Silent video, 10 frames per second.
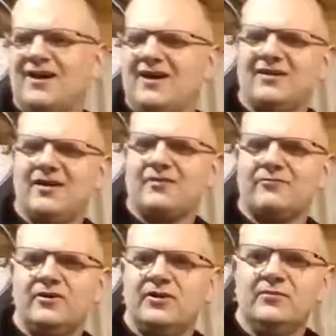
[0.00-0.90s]
nine o'clock
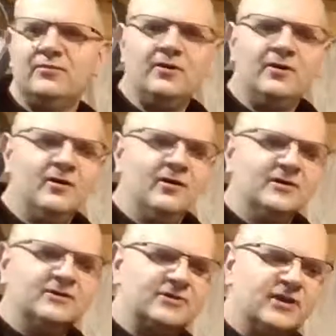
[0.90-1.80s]
for you.
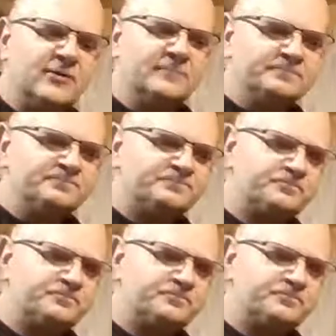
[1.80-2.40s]
So,